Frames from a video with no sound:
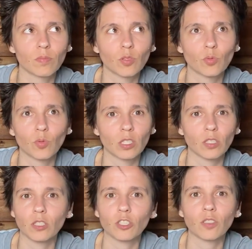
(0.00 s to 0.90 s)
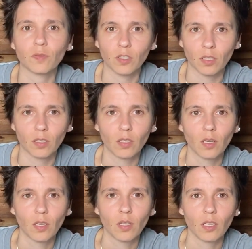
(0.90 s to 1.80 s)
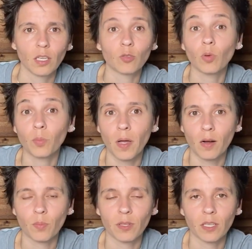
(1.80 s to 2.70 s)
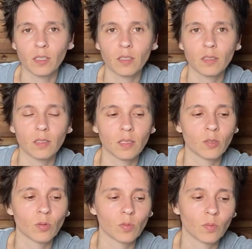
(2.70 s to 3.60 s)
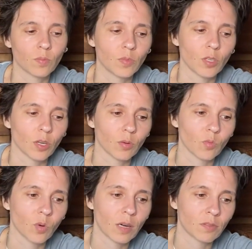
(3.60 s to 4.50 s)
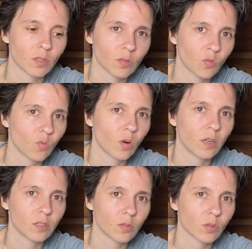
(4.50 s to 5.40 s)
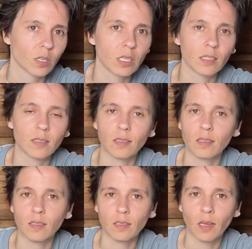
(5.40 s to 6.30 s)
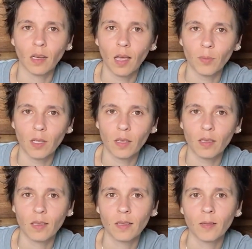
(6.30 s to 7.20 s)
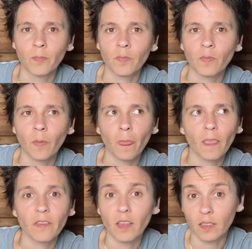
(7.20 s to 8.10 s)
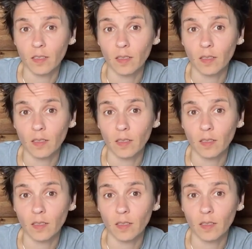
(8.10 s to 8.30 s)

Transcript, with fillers: switching, shifting into a better place, into, you know, whatever was or is in this dynamic that's